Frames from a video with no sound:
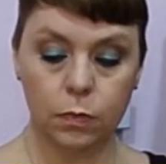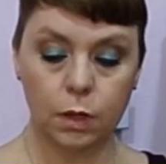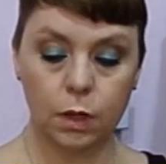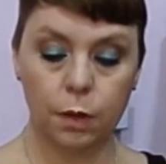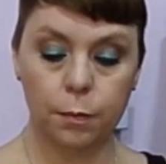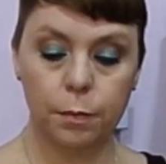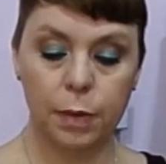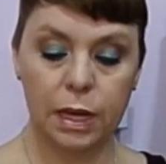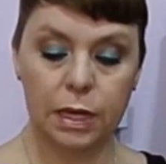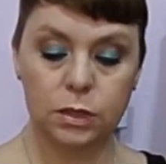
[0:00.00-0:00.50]

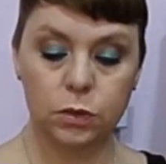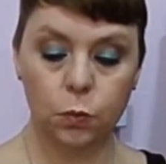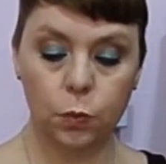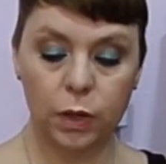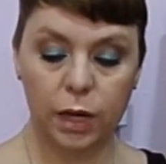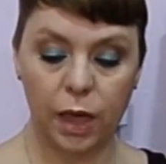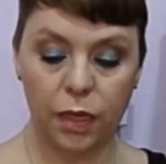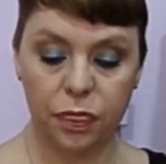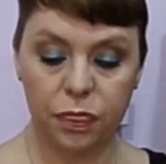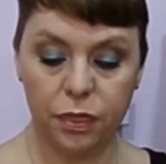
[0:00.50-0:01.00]
But what
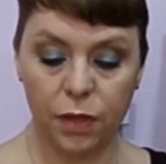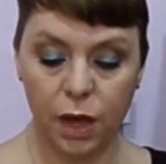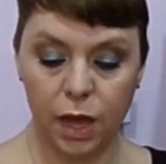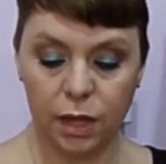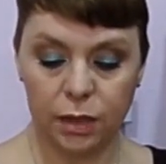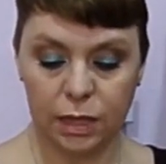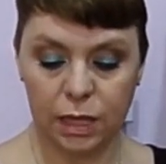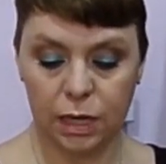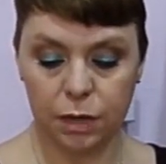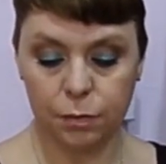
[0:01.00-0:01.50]
I thought
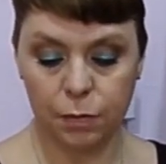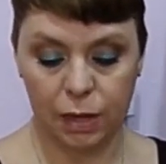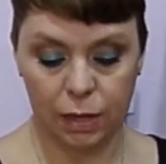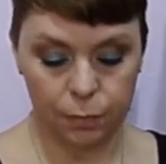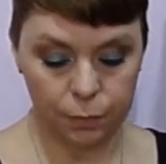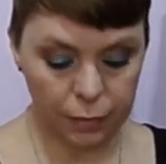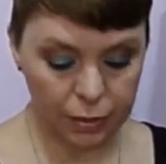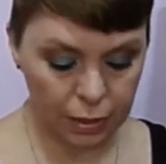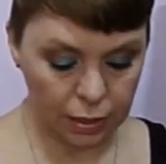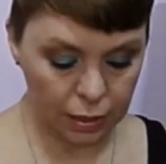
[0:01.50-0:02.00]
that it might
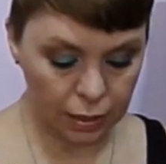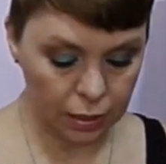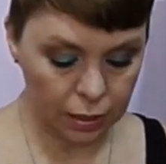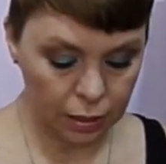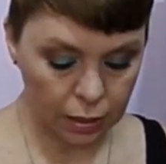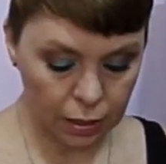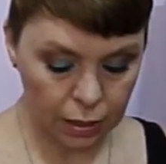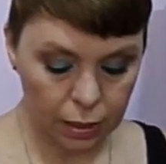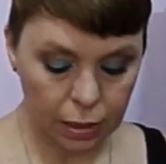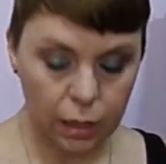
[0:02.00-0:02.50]
be,
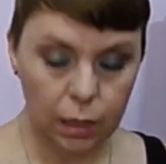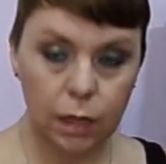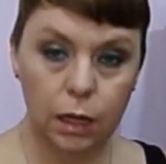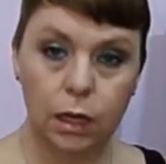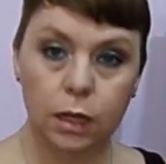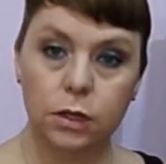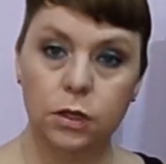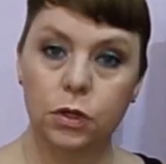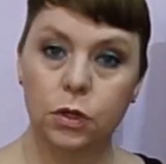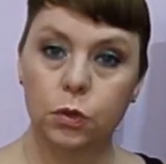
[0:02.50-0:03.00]

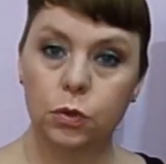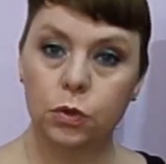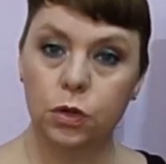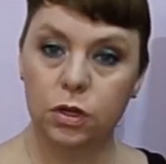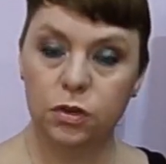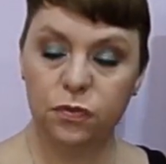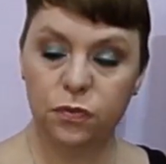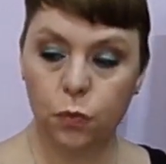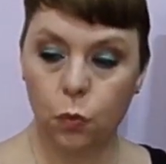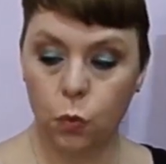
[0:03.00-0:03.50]
good
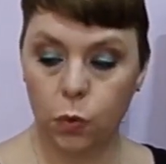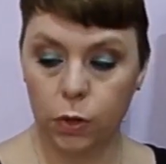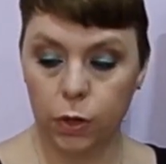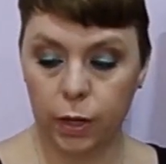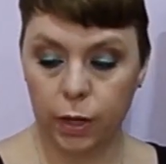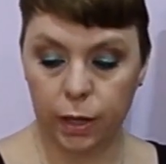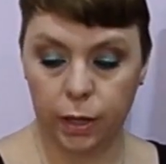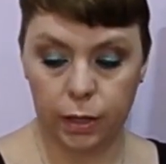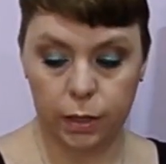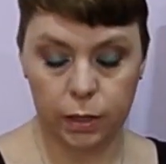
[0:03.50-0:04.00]
for
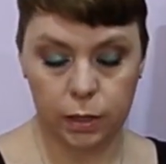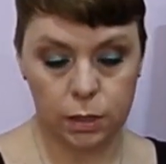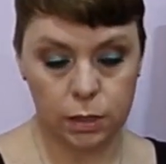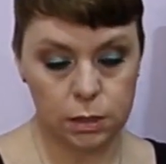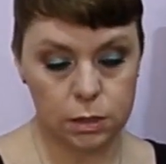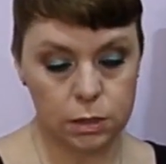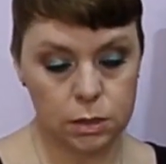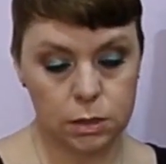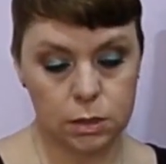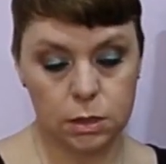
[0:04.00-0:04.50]

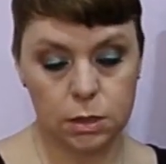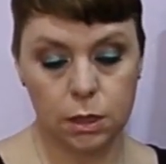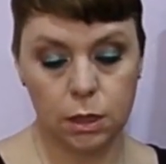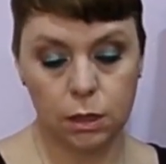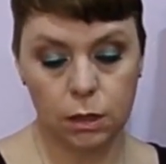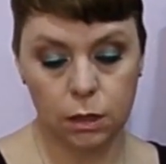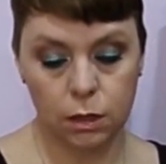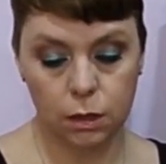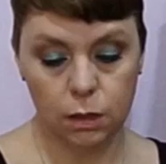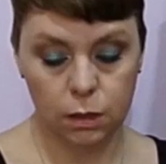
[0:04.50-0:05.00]
is
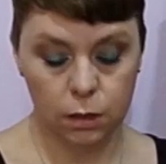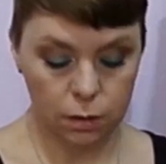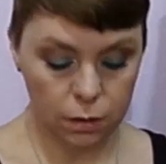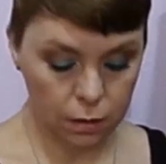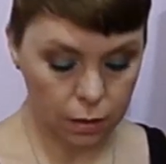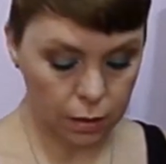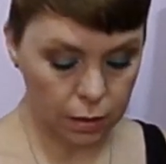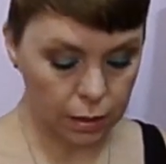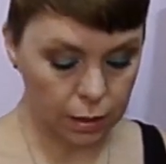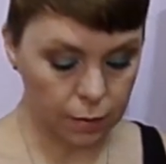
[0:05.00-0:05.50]

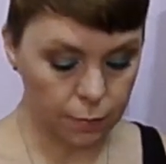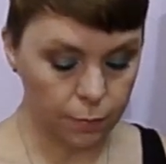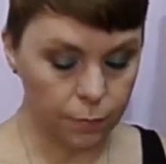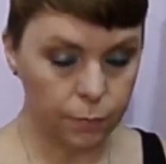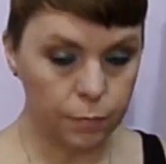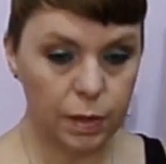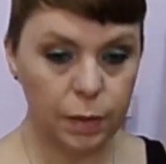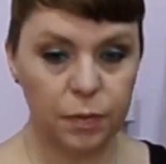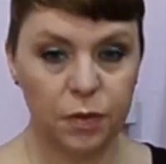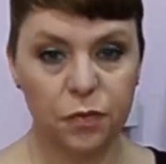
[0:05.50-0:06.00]

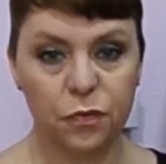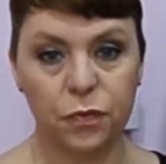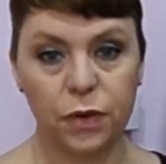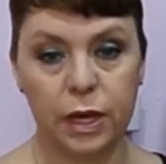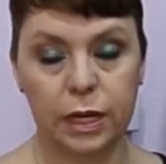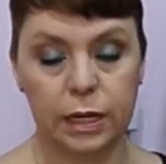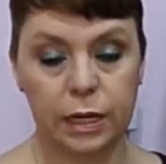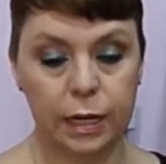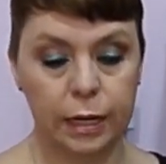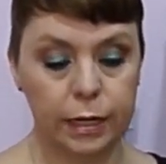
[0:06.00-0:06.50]
maybe
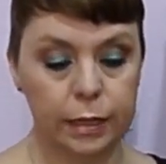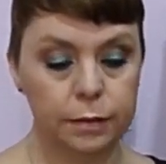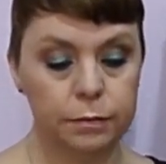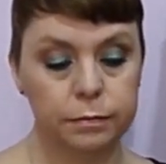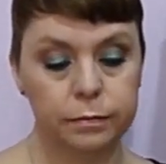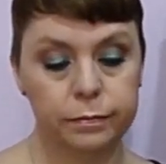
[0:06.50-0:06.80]
finding